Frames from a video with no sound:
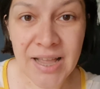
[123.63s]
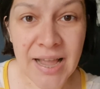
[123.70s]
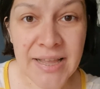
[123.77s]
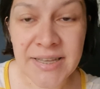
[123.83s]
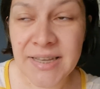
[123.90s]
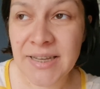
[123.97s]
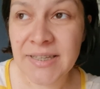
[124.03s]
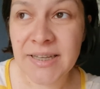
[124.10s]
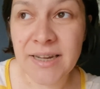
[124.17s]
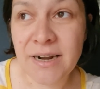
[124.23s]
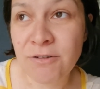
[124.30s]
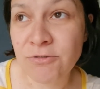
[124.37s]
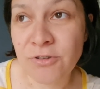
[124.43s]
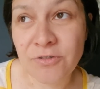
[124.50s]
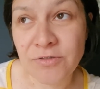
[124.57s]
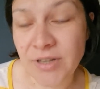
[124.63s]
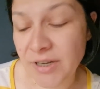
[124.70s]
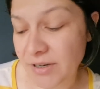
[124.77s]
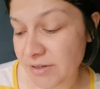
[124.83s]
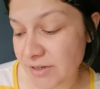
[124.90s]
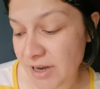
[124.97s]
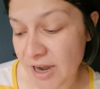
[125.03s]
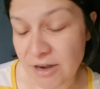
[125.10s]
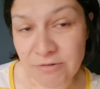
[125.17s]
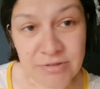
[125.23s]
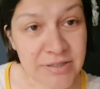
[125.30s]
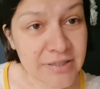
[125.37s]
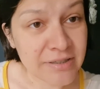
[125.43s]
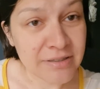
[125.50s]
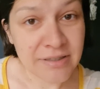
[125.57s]
I can't get out of the
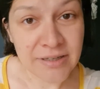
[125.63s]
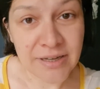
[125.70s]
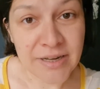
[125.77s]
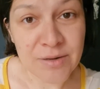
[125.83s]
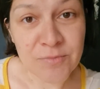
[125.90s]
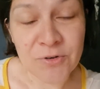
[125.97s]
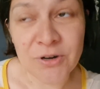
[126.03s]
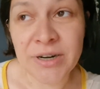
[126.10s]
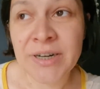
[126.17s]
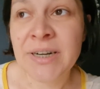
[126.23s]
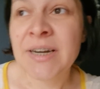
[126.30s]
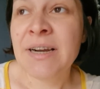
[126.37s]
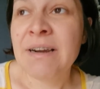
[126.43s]
house anymore.